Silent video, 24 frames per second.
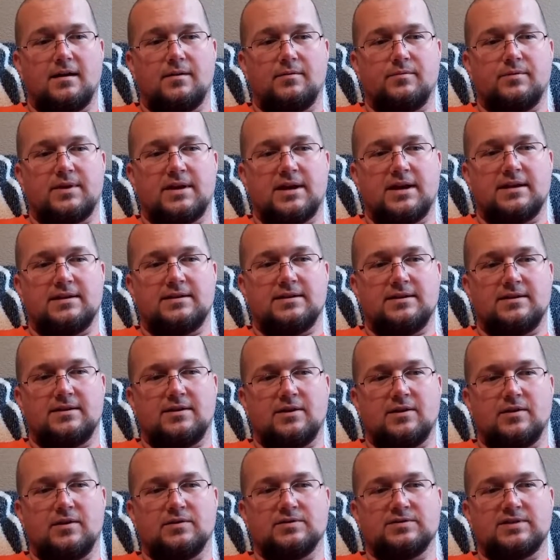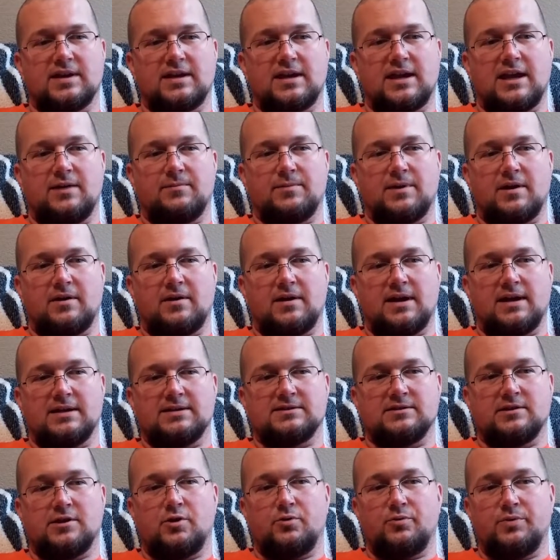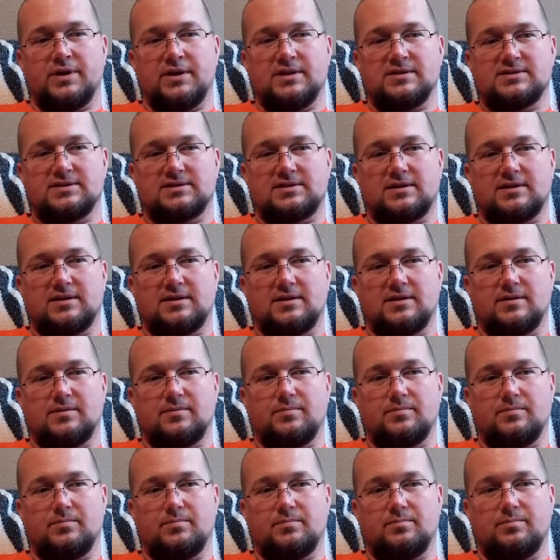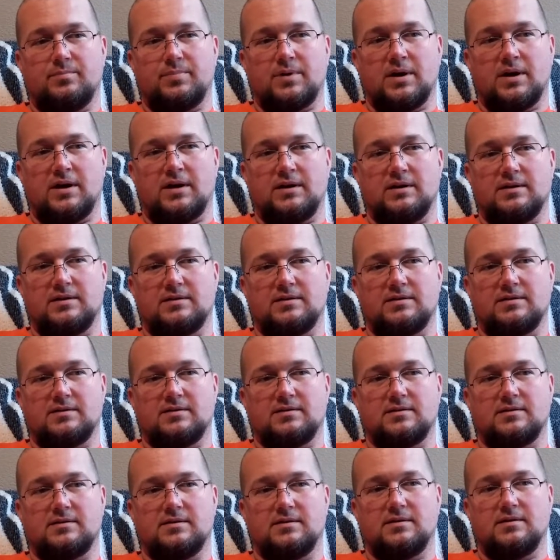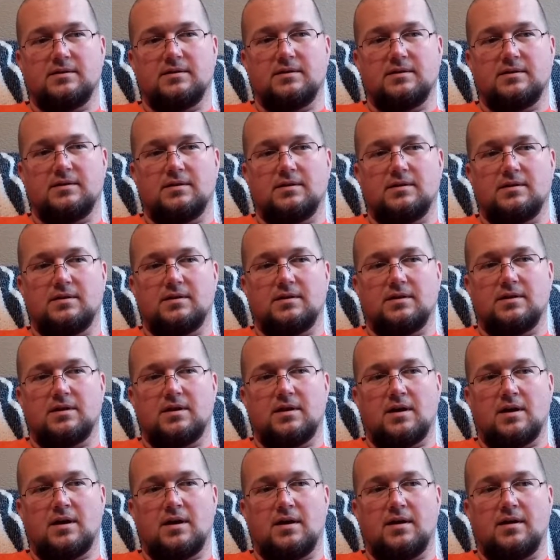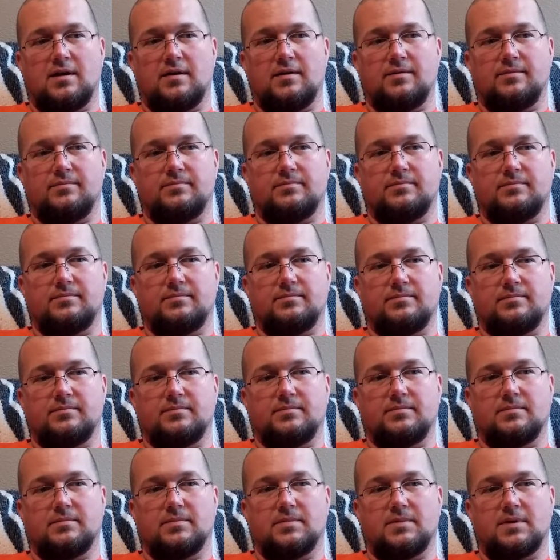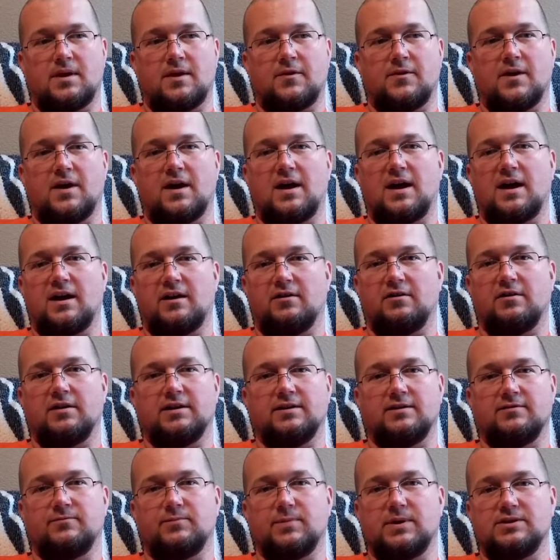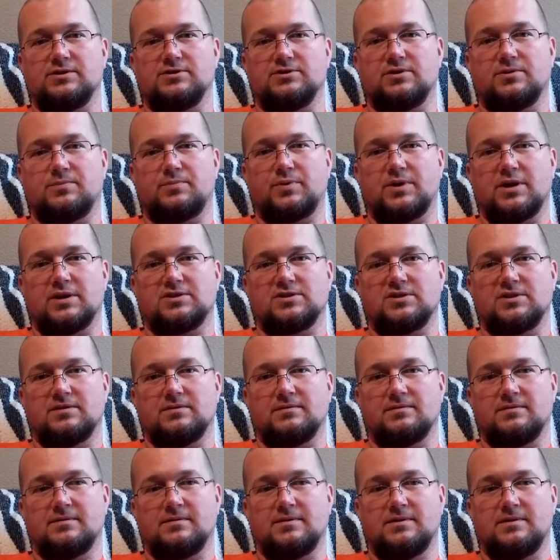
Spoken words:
when I did those, I came out as low risk, but on the higher end of major depression.